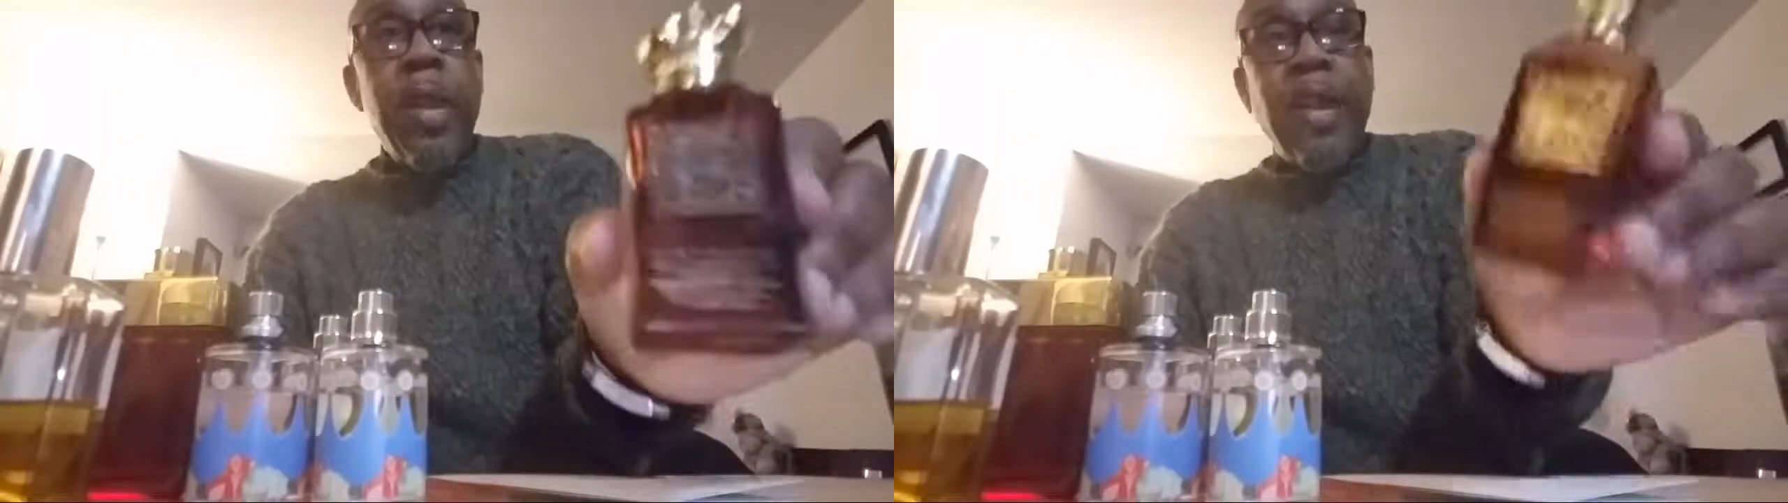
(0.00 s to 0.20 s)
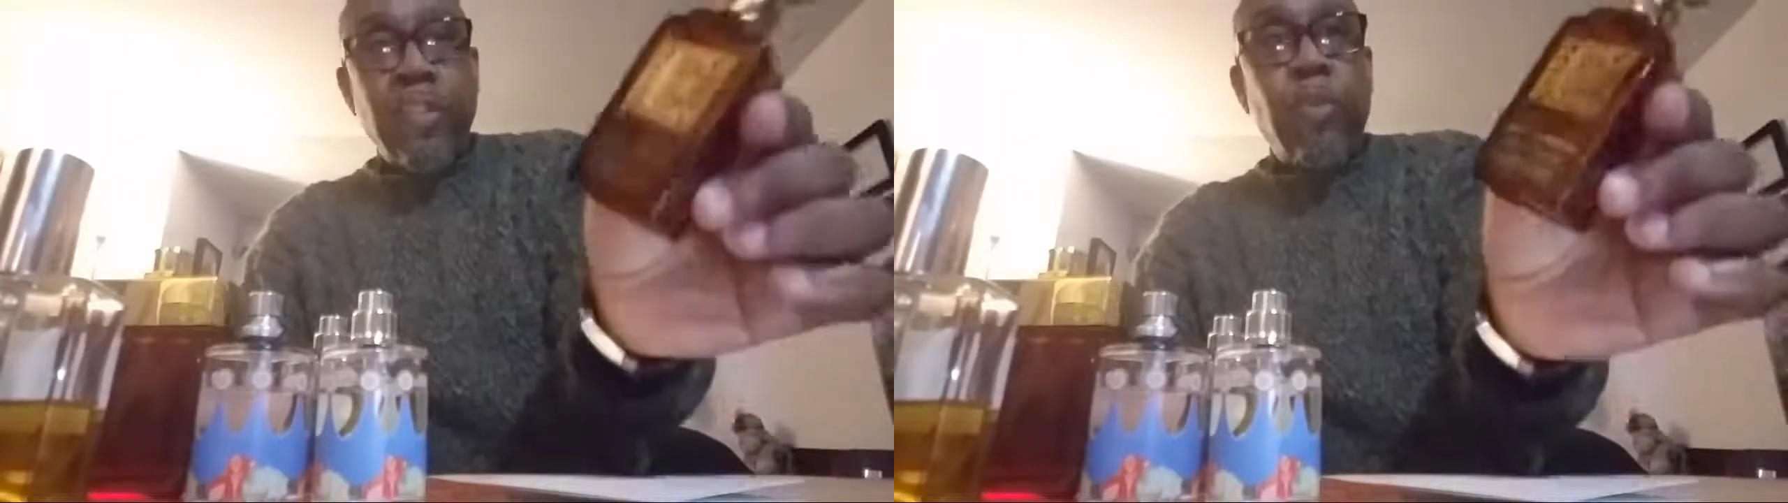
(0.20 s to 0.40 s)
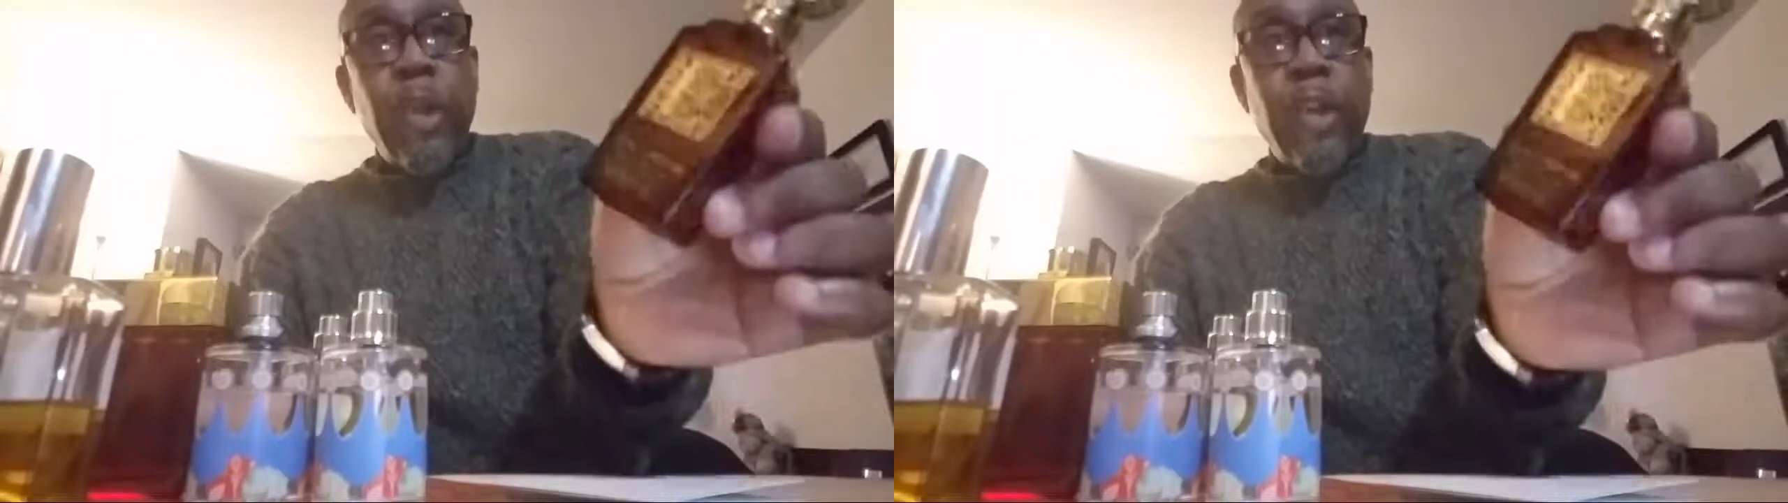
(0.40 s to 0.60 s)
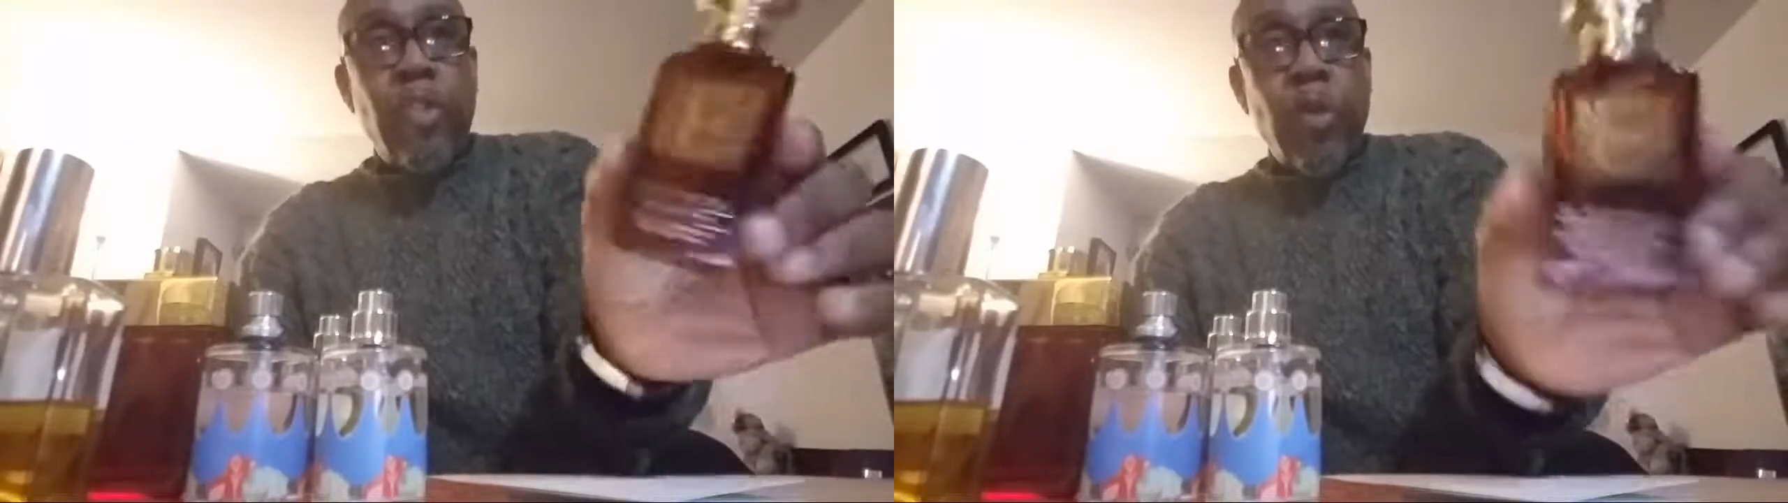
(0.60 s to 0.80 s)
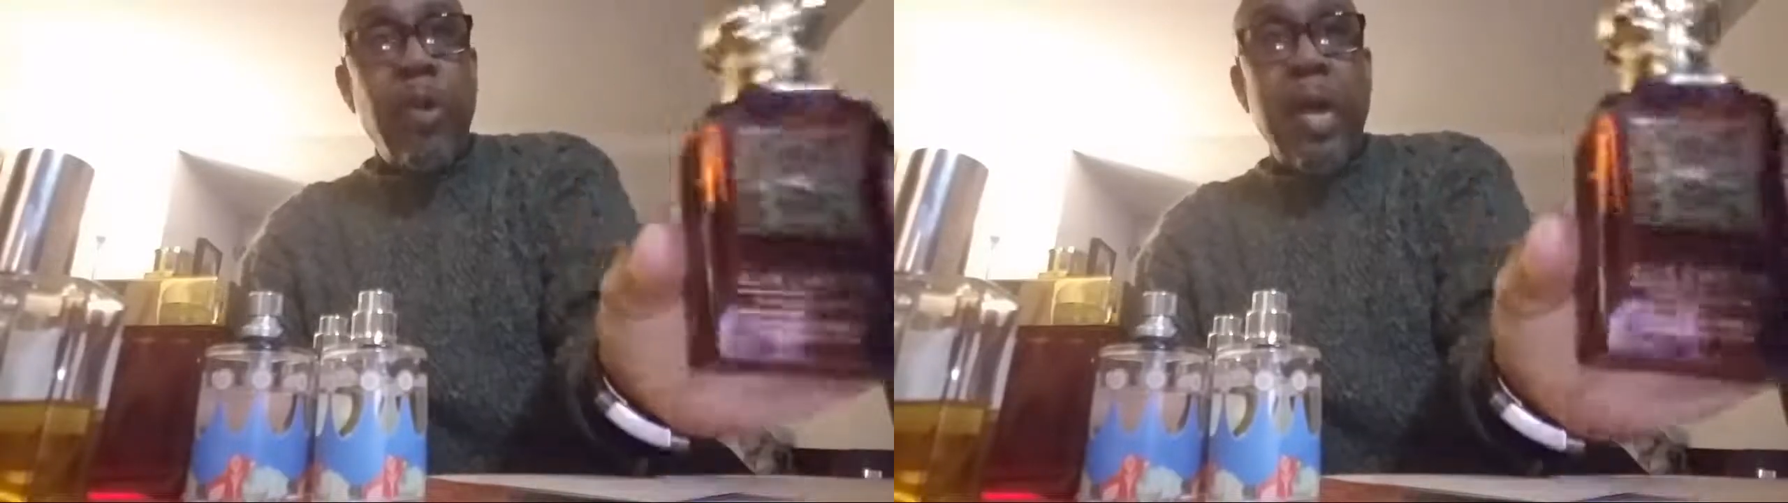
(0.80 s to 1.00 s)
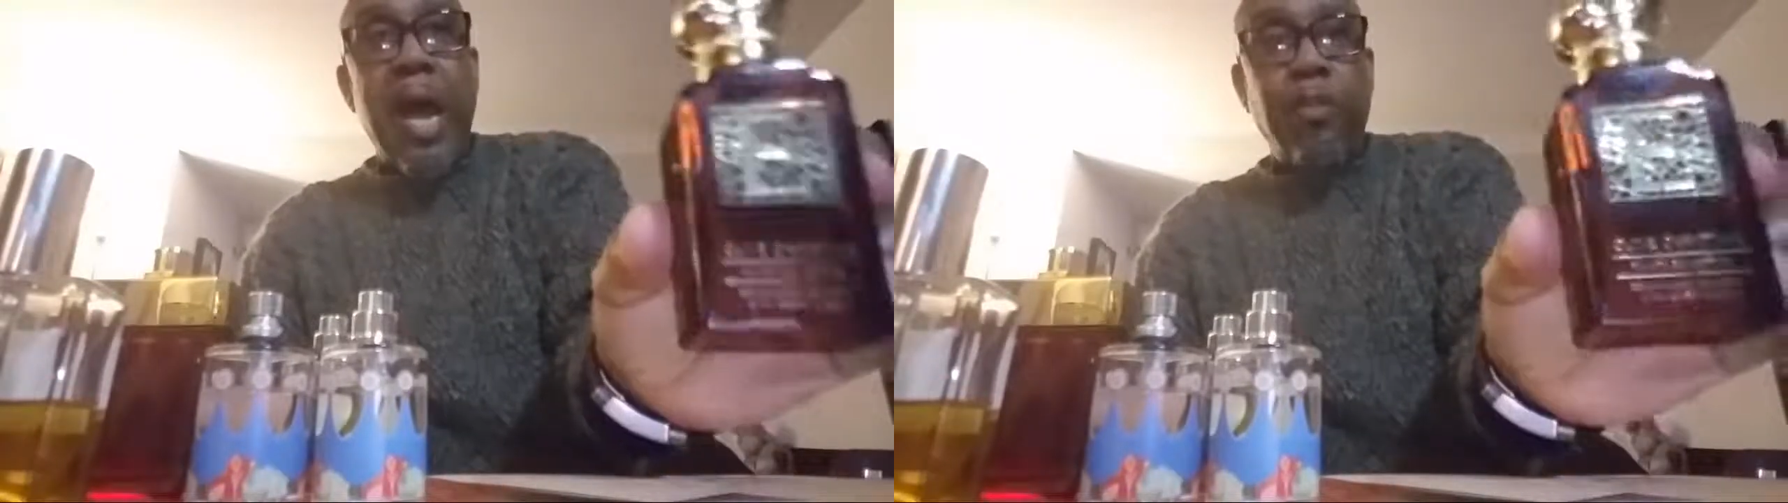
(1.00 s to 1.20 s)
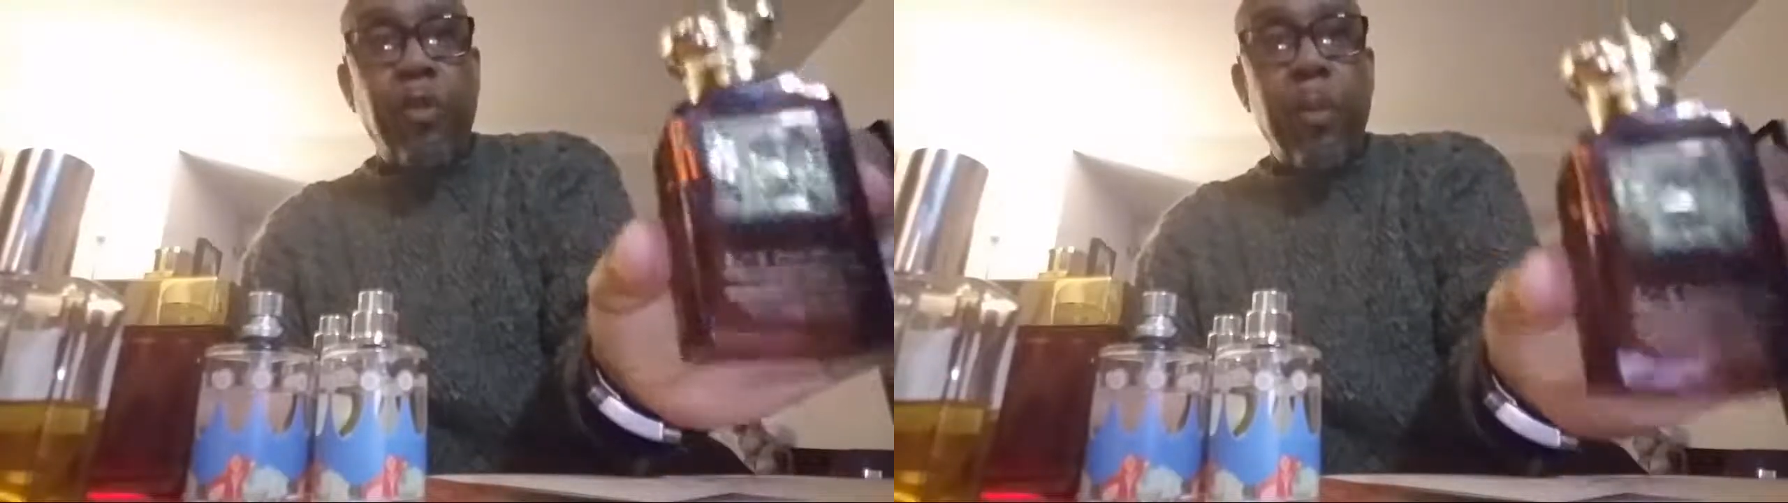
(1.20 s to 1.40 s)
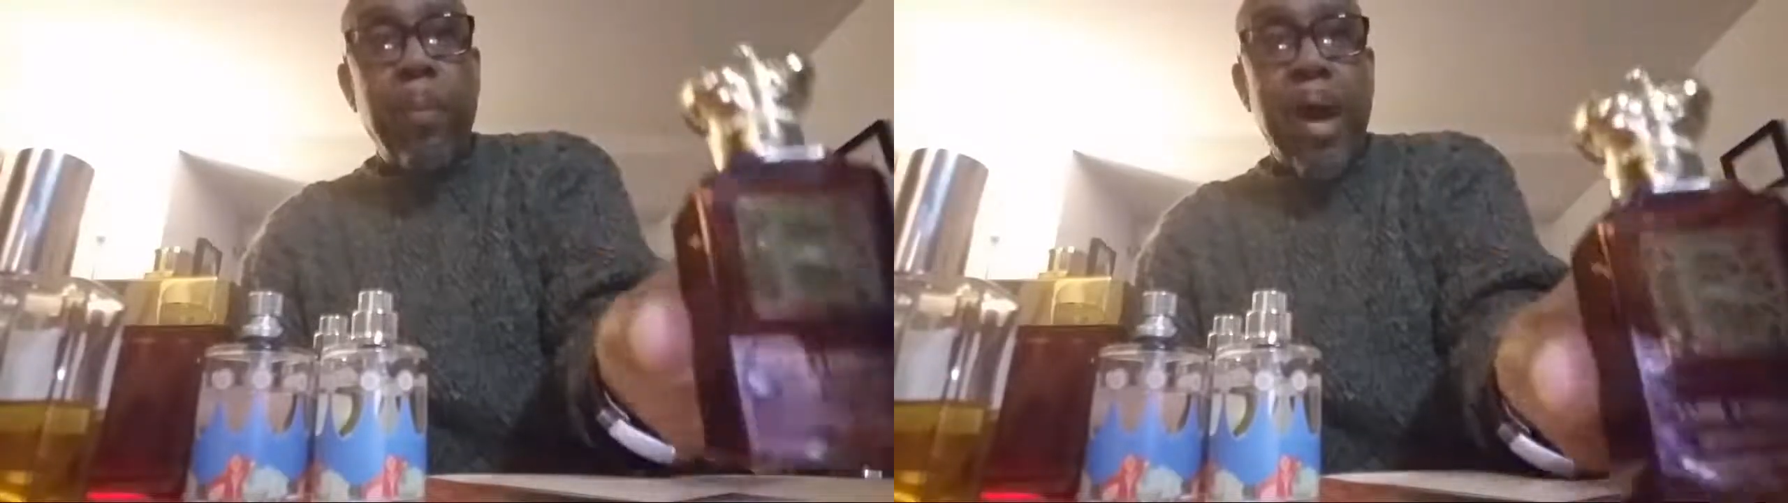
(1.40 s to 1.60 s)
And it's three hundred thirty dollars
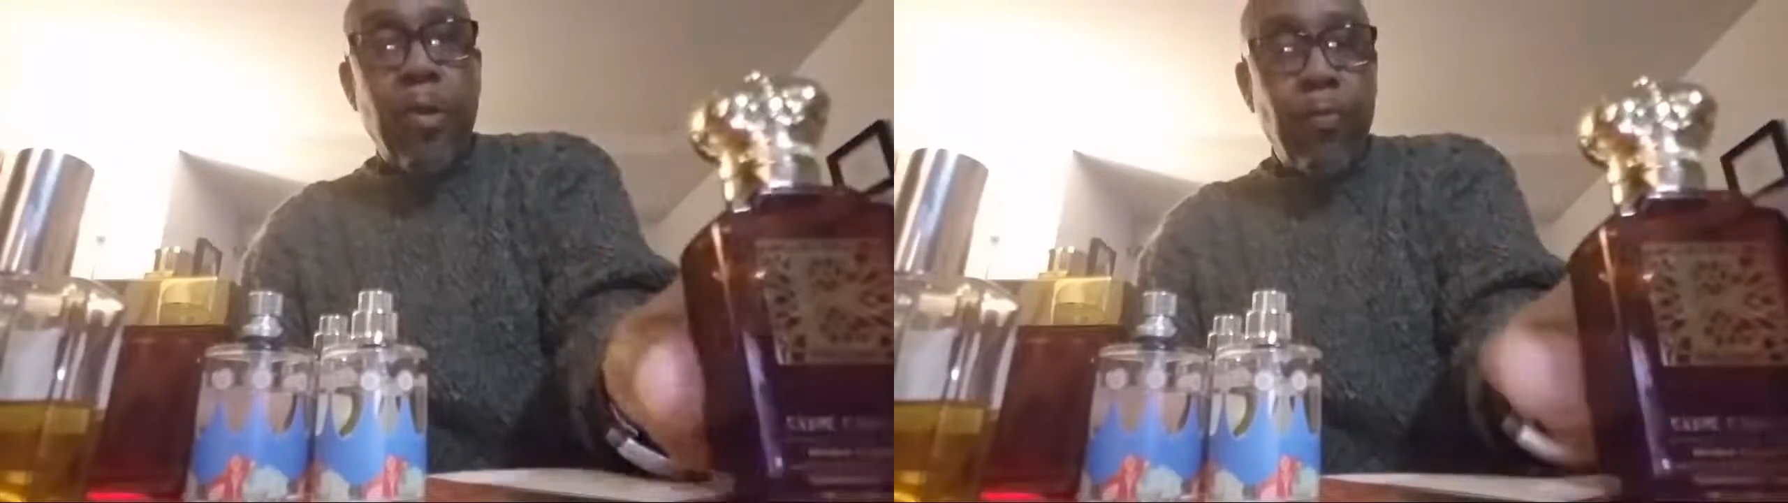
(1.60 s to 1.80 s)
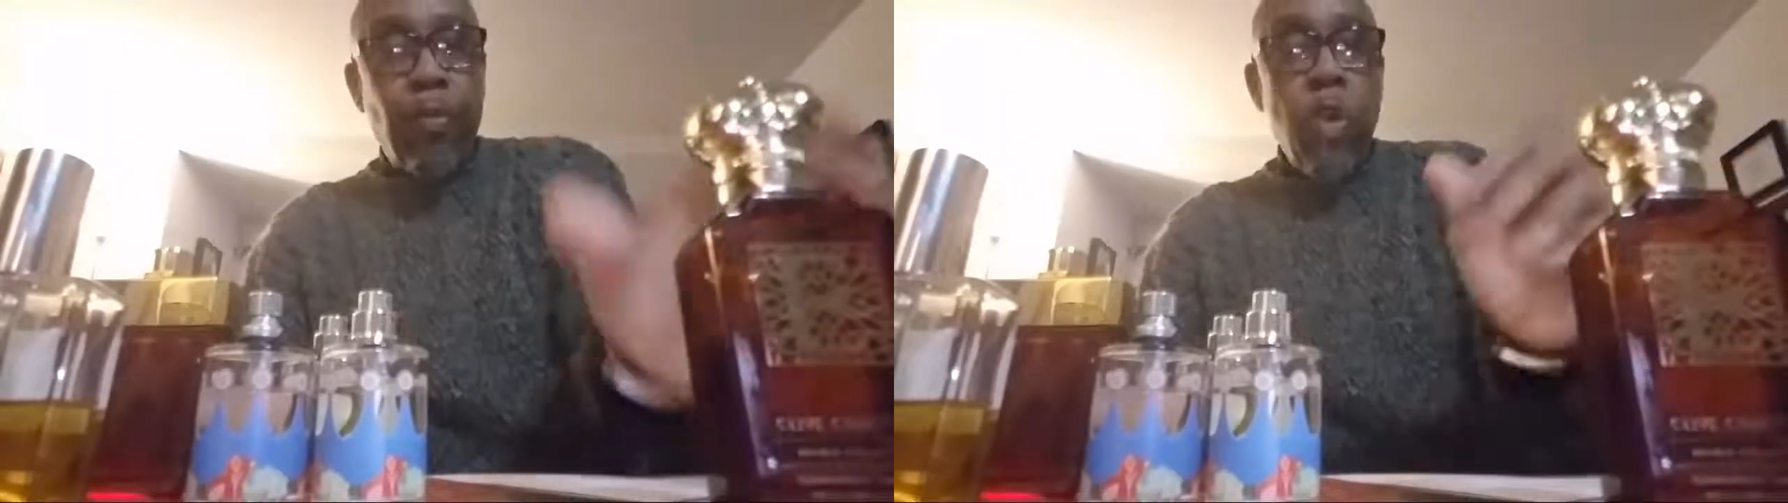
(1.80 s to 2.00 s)
for the bottle.